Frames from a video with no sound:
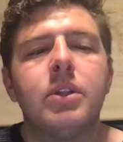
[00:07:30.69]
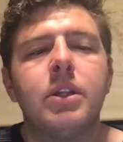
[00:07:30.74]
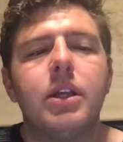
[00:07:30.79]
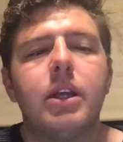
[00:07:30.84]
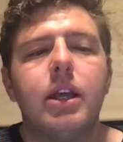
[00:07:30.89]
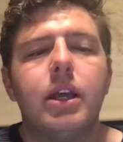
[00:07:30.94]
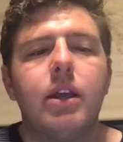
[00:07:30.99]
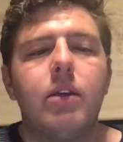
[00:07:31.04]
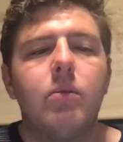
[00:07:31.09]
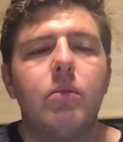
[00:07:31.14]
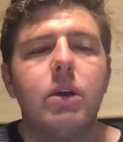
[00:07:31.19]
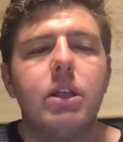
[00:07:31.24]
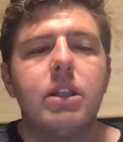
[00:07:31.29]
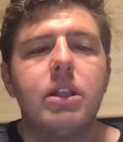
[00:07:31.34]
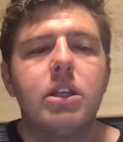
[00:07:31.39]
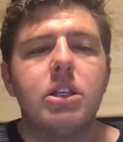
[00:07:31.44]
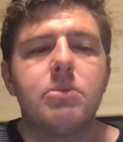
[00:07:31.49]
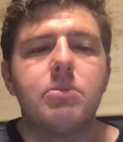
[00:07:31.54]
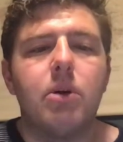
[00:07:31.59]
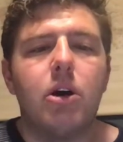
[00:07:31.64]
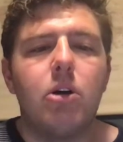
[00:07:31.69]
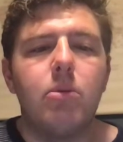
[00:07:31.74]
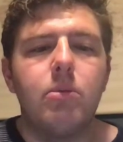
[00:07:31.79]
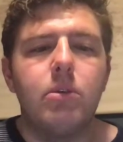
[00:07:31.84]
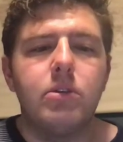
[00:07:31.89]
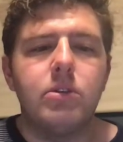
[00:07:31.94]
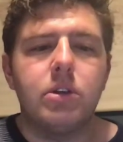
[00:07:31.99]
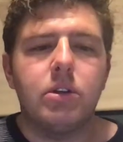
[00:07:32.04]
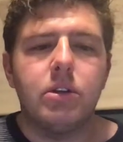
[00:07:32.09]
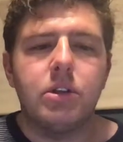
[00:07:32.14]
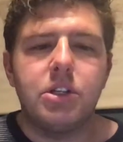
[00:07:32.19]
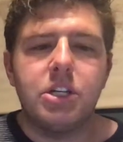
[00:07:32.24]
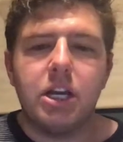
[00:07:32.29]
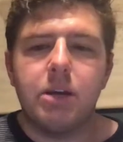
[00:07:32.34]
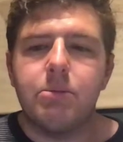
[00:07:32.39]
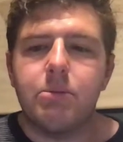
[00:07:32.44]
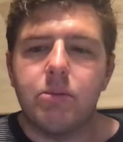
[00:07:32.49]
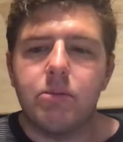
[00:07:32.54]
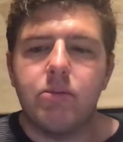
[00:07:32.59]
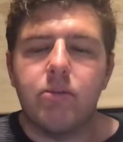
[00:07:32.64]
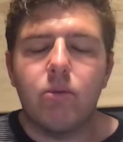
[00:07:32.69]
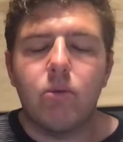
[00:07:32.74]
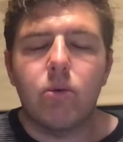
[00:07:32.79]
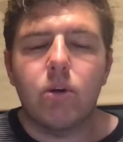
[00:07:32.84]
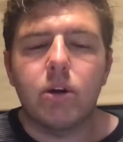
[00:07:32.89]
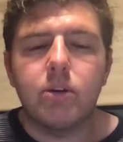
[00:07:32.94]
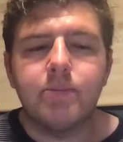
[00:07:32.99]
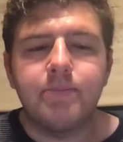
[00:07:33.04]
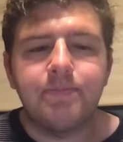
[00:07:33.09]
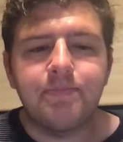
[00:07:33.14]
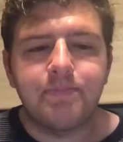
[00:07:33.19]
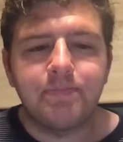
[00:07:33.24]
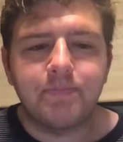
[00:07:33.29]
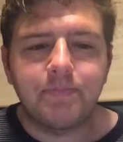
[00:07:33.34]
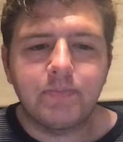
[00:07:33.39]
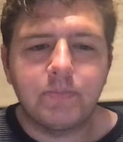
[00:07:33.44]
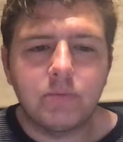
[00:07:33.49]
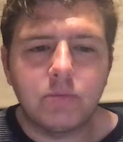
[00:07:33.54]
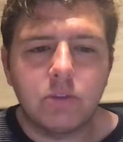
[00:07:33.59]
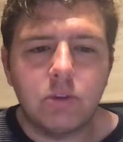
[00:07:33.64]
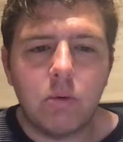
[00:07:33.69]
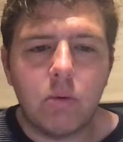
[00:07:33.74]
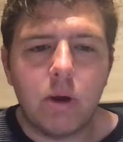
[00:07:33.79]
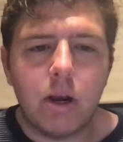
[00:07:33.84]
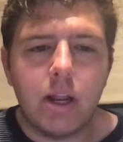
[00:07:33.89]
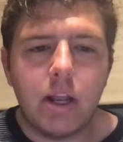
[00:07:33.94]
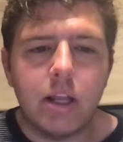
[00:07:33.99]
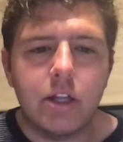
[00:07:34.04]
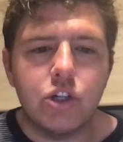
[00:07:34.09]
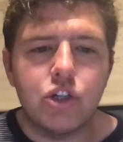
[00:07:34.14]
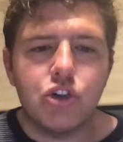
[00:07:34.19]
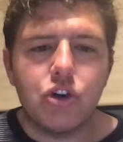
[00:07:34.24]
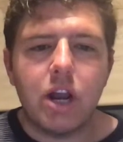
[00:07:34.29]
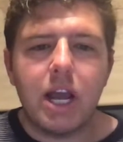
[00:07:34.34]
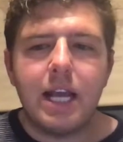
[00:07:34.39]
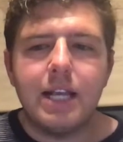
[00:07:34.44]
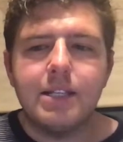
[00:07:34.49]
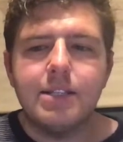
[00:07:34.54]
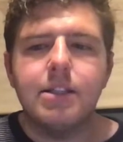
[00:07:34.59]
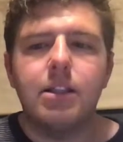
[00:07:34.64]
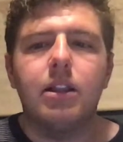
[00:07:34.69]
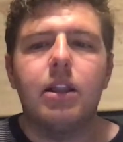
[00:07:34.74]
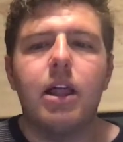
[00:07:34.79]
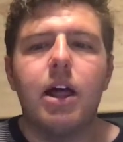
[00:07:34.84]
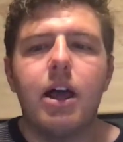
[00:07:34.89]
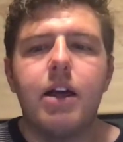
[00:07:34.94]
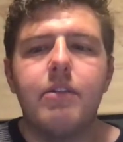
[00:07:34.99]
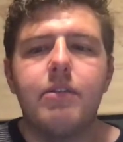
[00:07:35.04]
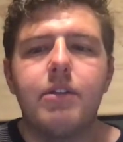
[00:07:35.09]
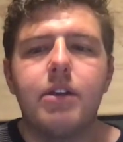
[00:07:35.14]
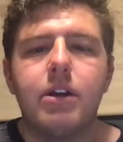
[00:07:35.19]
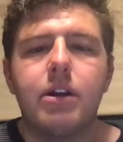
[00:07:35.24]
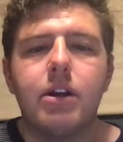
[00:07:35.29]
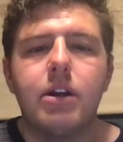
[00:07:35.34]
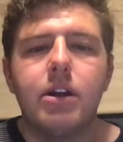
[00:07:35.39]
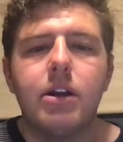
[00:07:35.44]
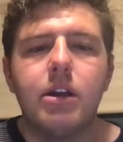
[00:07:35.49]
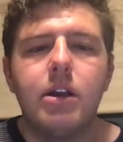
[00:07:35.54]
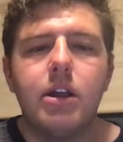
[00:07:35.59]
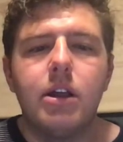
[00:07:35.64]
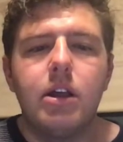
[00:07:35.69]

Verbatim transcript: And, and with this, Paul moves on to chapter 4, where he contrasts the life here